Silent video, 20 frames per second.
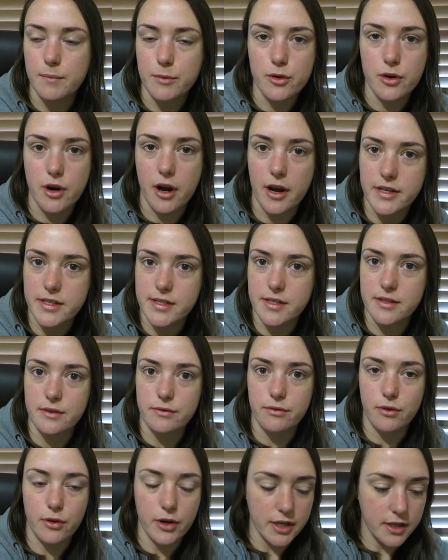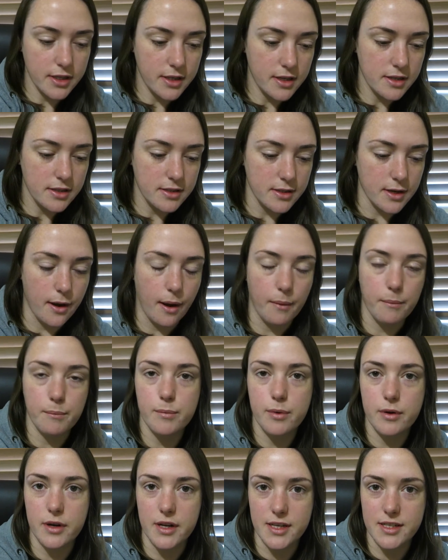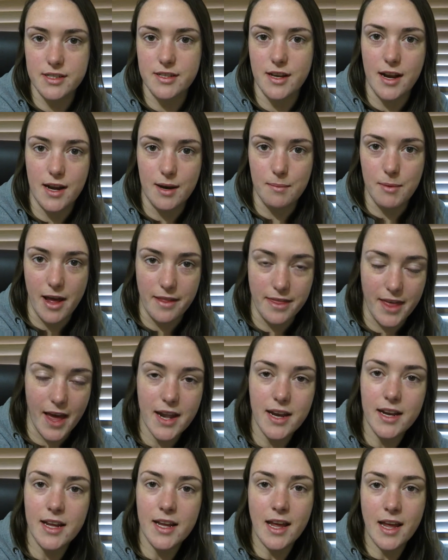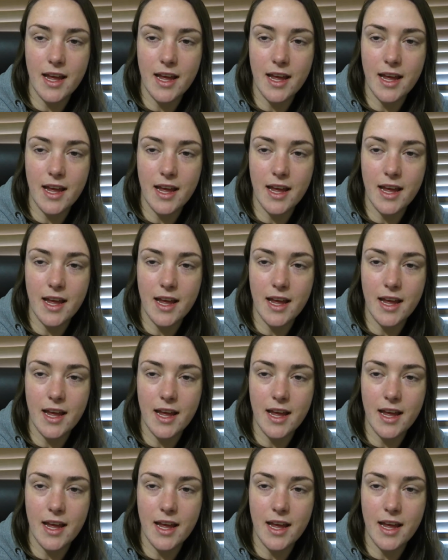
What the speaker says: Crisis avoided, so I'm pretty excited about that.